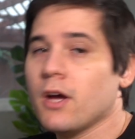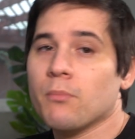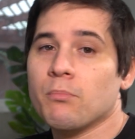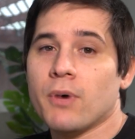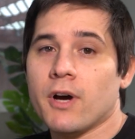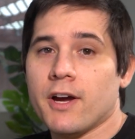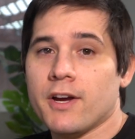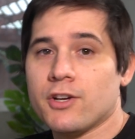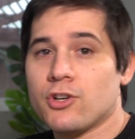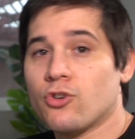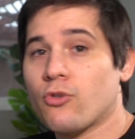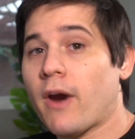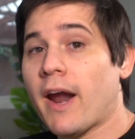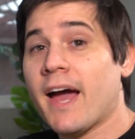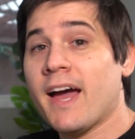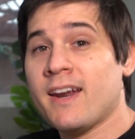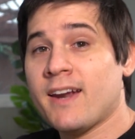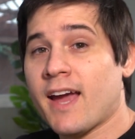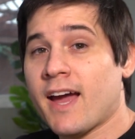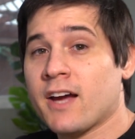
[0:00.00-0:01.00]
but
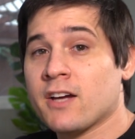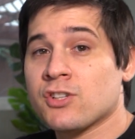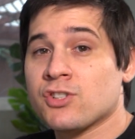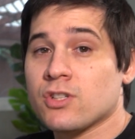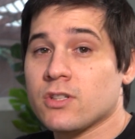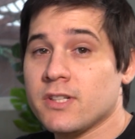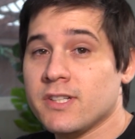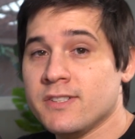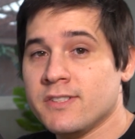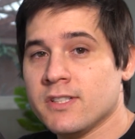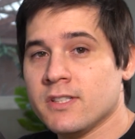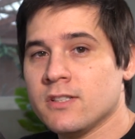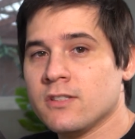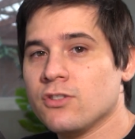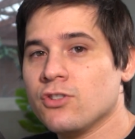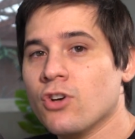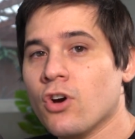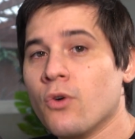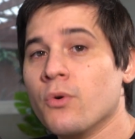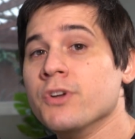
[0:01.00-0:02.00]
Grad actually didn't
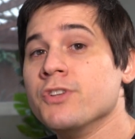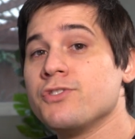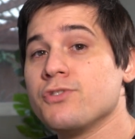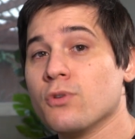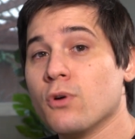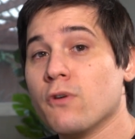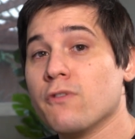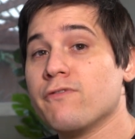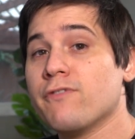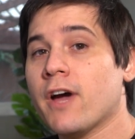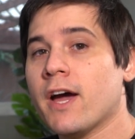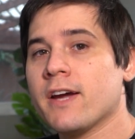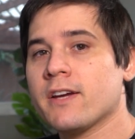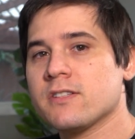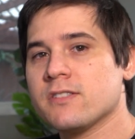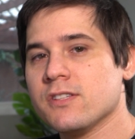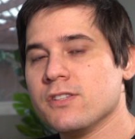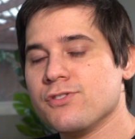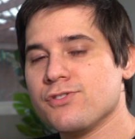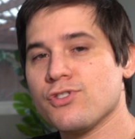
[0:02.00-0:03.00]
go into
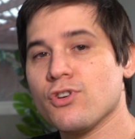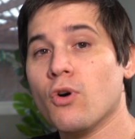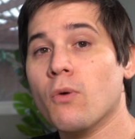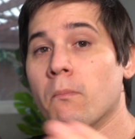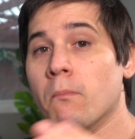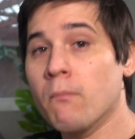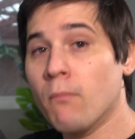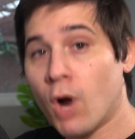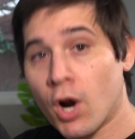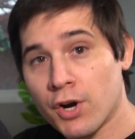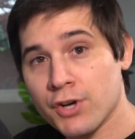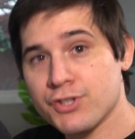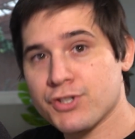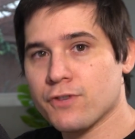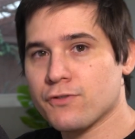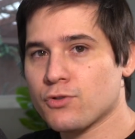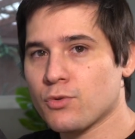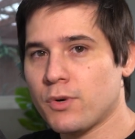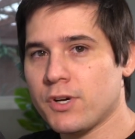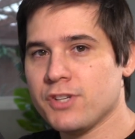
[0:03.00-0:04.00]
effect until March of
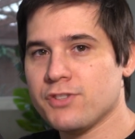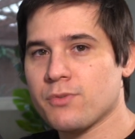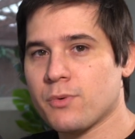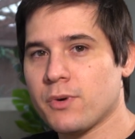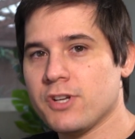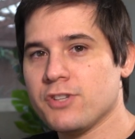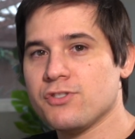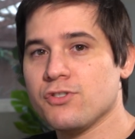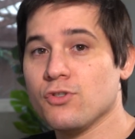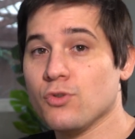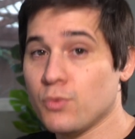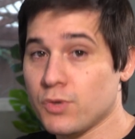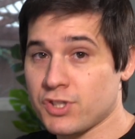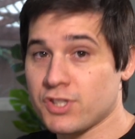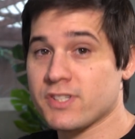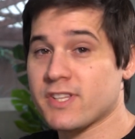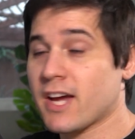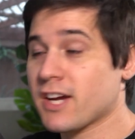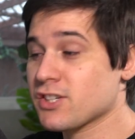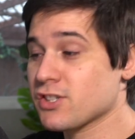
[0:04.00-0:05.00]
twenty twenty-two, which
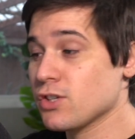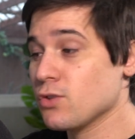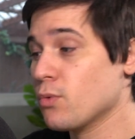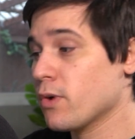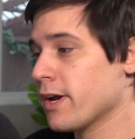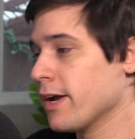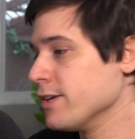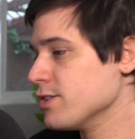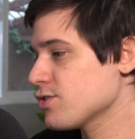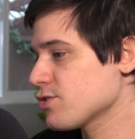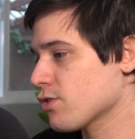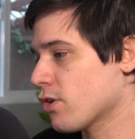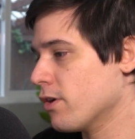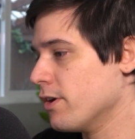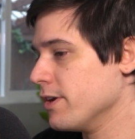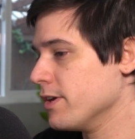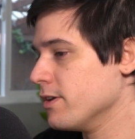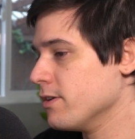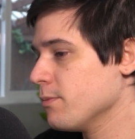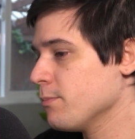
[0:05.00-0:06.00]
is actually when I
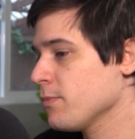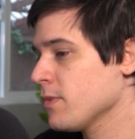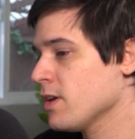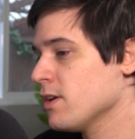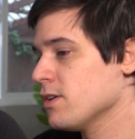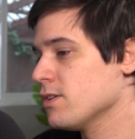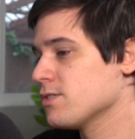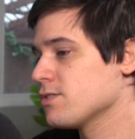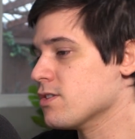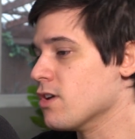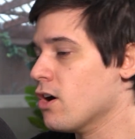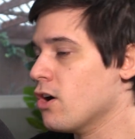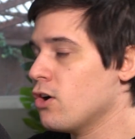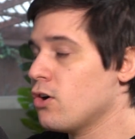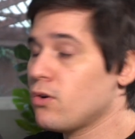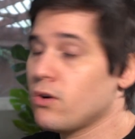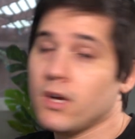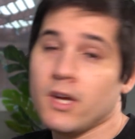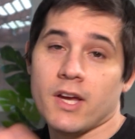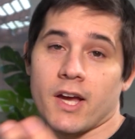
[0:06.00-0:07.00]
started.
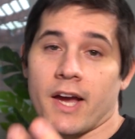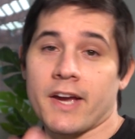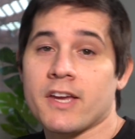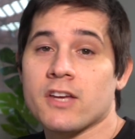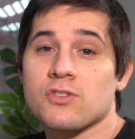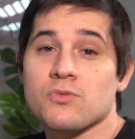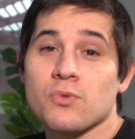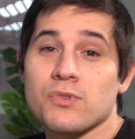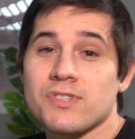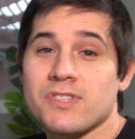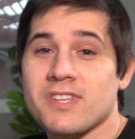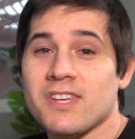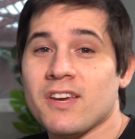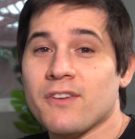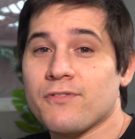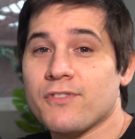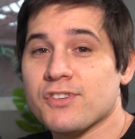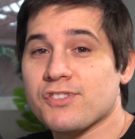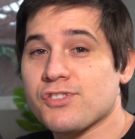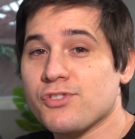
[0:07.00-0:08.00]
So I guess we'll see
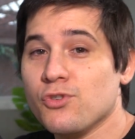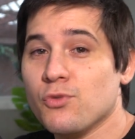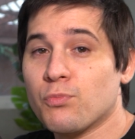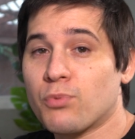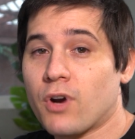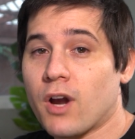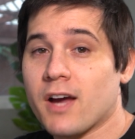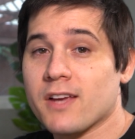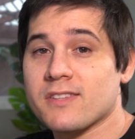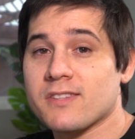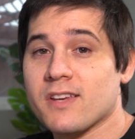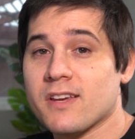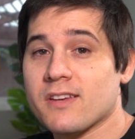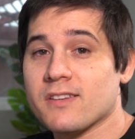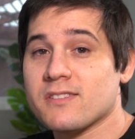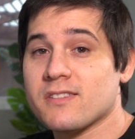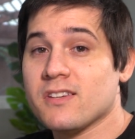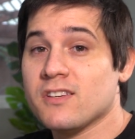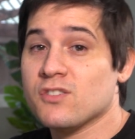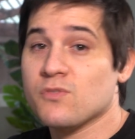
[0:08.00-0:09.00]
if this new
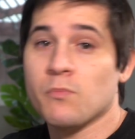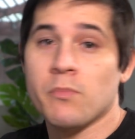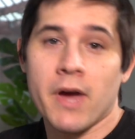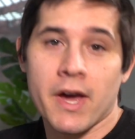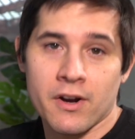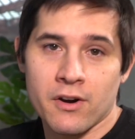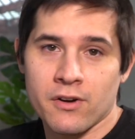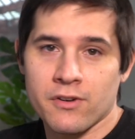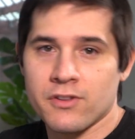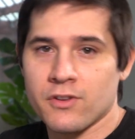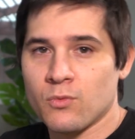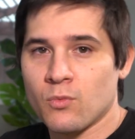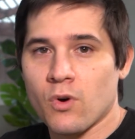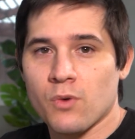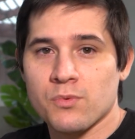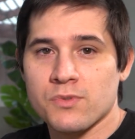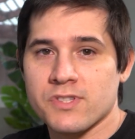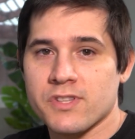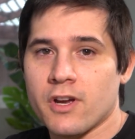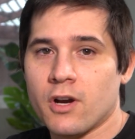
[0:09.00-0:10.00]
process is better than what
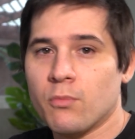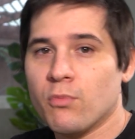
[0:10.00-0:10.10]
was there